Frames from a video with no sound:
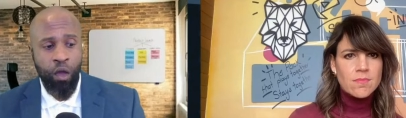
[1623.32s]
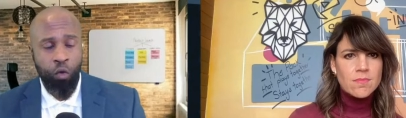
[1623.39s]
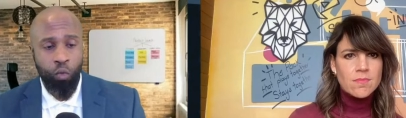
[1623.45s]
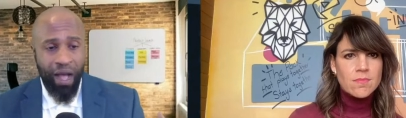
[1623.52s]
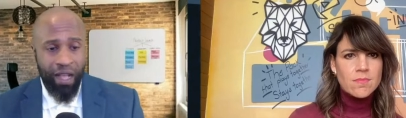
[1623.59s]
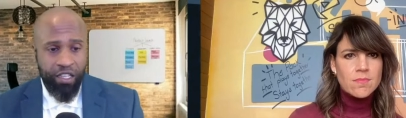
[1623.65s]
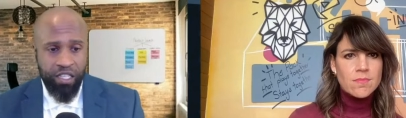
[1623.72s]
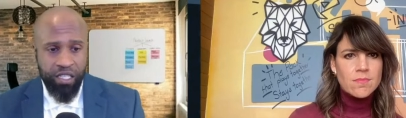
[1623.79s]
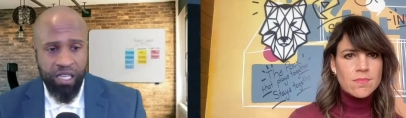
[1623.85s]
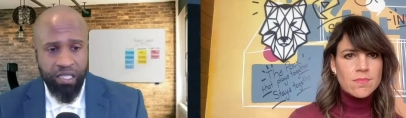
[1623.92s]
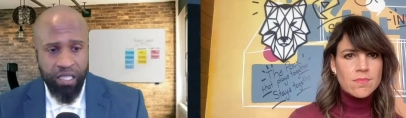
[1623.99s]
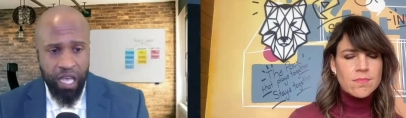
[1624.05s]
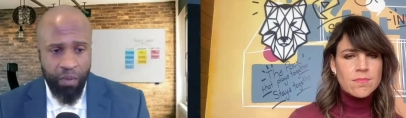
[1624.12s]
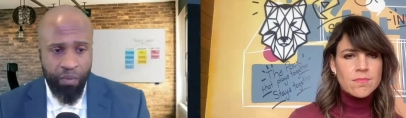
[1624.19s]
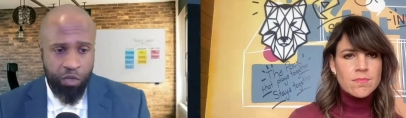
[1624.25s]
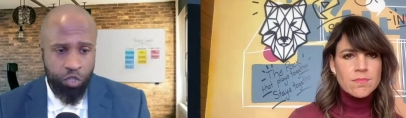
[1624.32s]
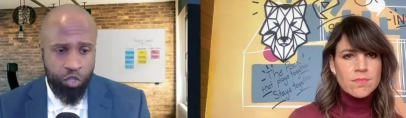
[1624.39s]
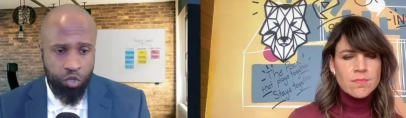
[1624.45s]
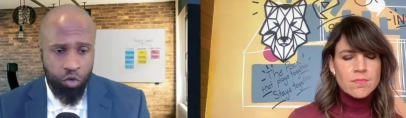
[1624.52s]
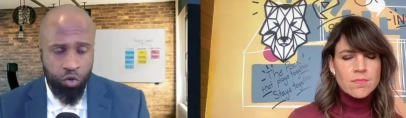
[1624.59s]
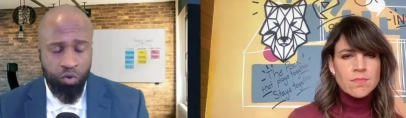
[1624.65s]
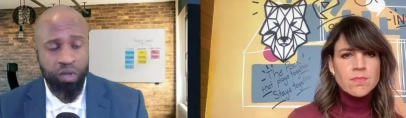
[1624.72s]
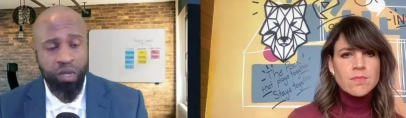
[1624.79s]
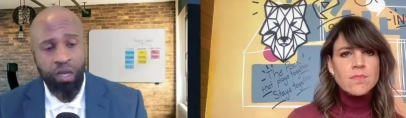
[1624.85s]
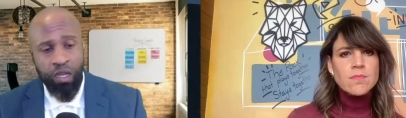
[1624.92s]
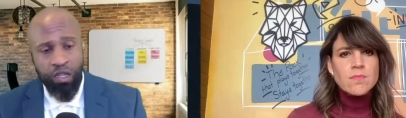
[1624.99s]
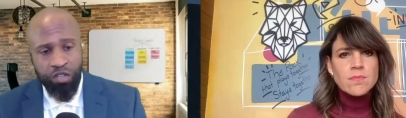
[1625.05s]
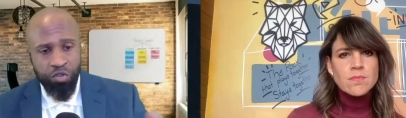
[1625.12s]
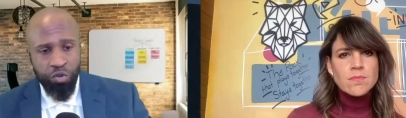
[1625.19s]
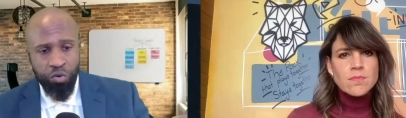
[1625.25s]
Speaker 1: watch this episode,
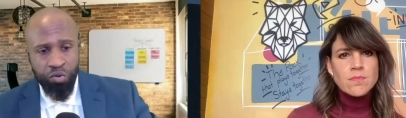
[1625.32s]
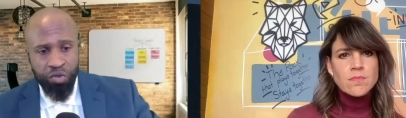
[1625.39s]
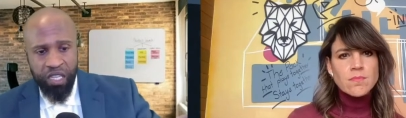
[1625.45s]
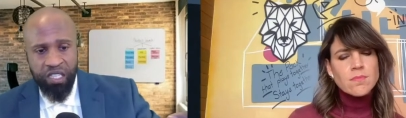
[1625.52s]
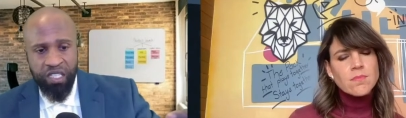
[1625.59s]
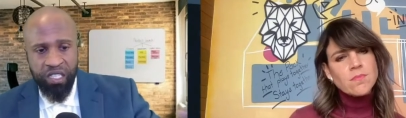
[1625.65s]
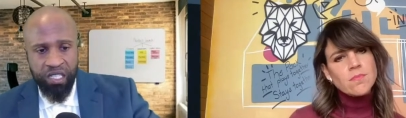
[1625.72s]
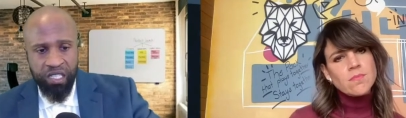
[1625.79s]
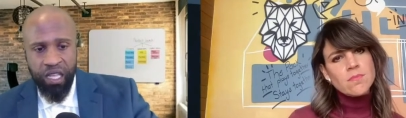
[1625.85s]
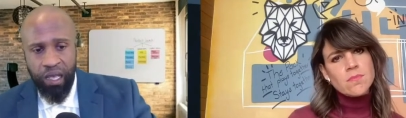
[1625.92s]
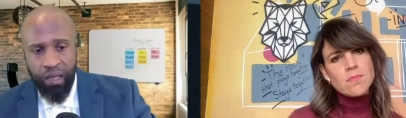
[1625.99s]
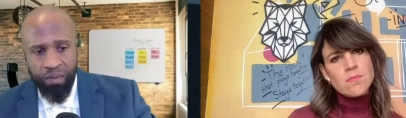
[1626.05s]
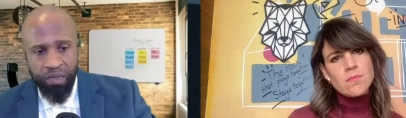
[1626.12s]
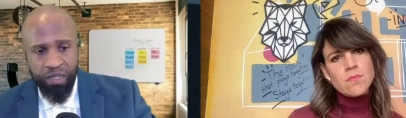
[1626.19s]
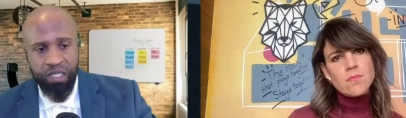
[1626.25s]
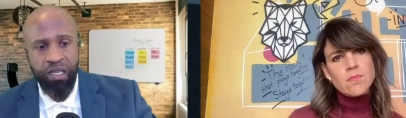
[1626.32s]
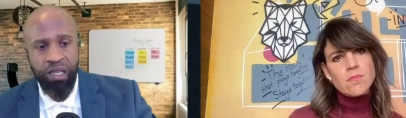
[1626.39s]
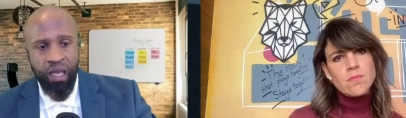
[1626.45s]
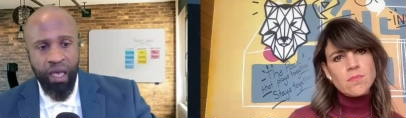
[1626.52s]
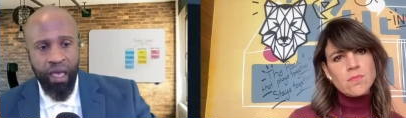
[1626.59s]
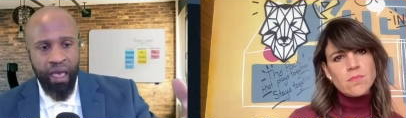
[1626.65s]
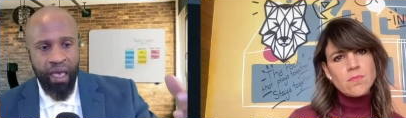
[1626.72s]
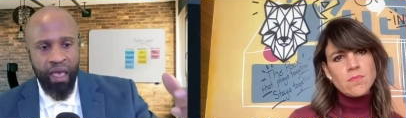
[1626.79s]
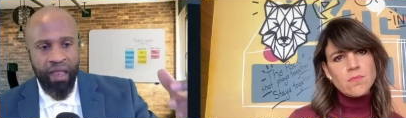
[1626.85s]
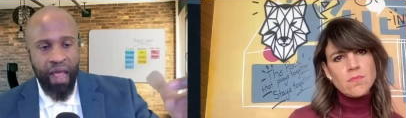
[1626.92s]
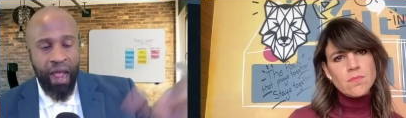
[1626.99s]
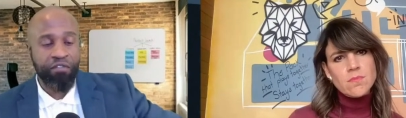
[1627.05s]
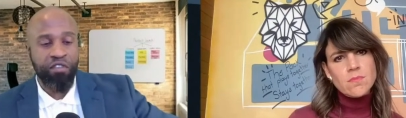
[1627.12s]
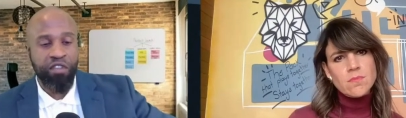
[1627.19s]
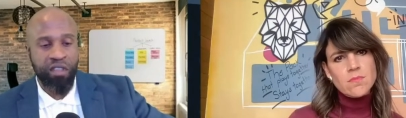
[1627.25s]
do these steps, and
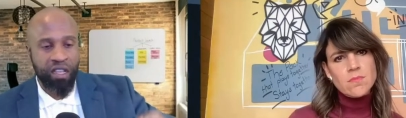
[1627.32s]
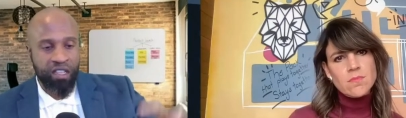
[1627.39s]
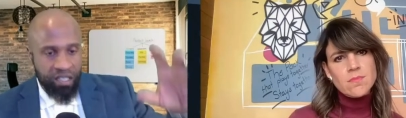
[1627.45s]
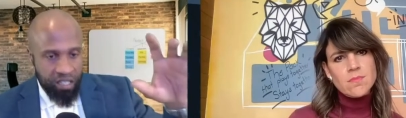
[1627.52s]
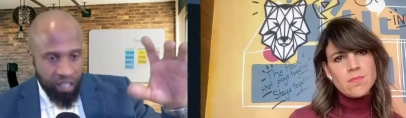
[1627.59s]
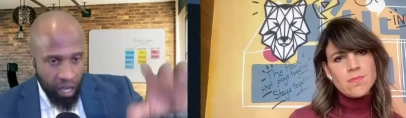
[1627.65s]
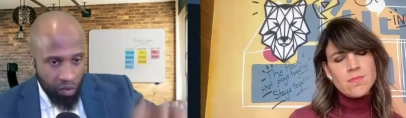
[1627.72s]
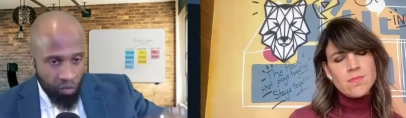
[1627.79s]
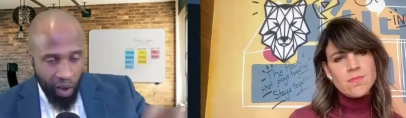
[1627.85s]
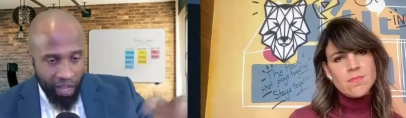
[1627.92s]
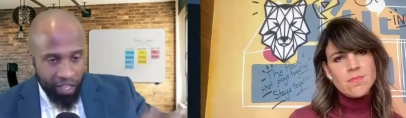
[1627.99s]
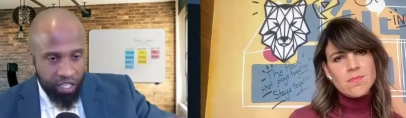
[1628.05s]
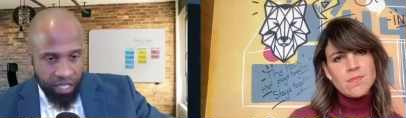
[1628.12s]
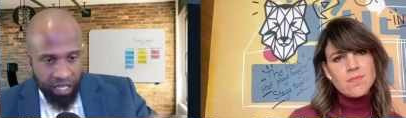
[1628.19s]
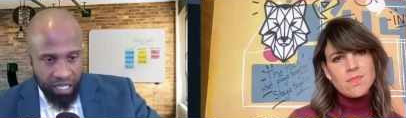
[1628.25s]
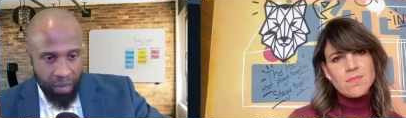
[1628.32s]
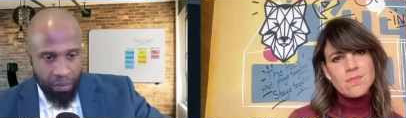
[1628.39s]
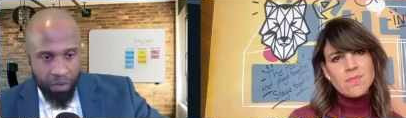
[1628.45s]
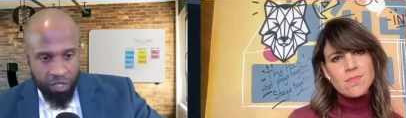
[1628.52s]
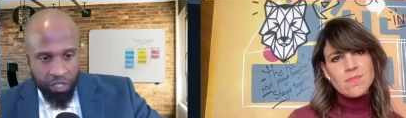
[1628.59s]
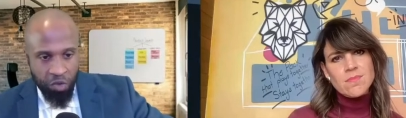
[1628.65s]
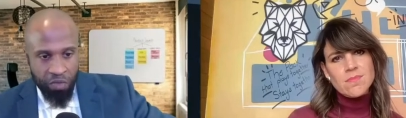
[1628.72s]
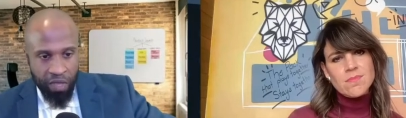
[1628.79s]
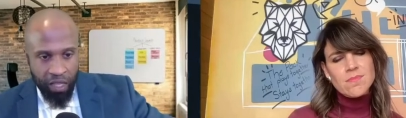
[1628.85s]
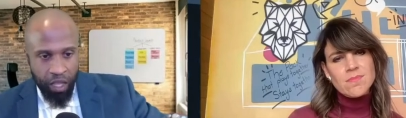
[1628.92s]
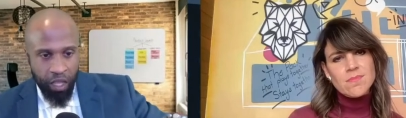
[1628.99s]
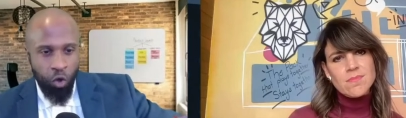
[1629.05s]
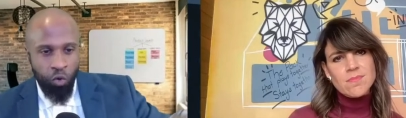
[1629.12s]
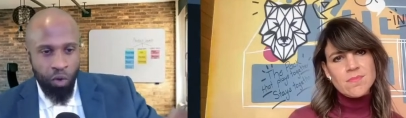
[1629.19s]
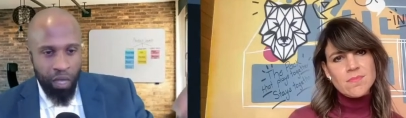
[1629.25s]
after they've done watching this episode, they
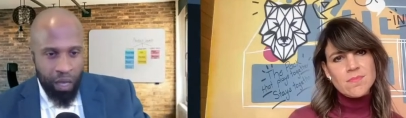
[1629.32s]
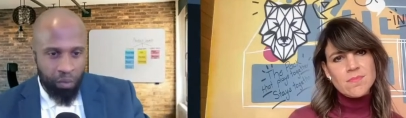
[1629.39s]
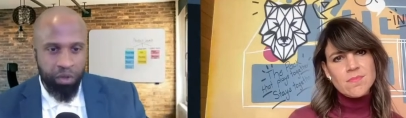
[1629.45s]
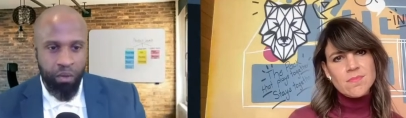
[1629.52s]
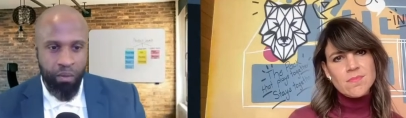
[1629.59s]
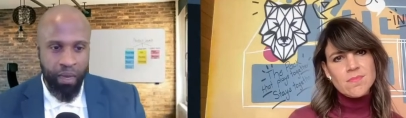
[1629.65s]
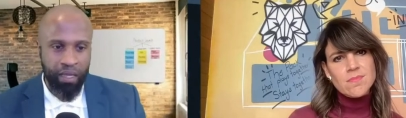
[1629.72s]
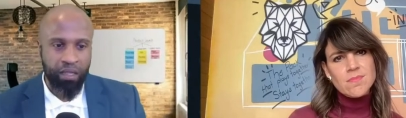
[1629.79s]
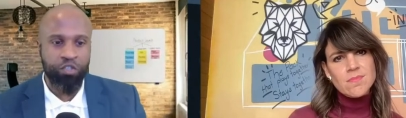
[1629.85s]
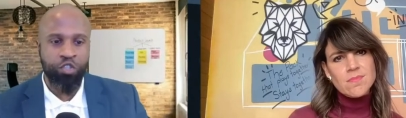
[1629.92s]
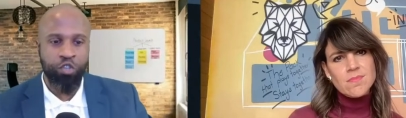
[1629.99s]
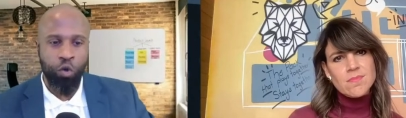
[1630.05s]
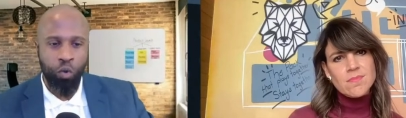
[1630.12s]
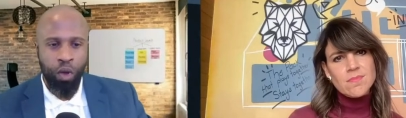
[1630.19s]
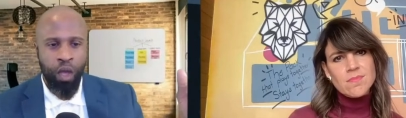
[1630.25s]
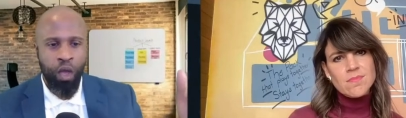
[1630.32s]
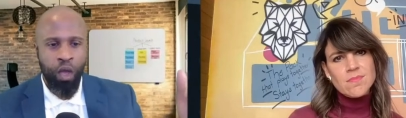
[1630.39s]
can go implement. So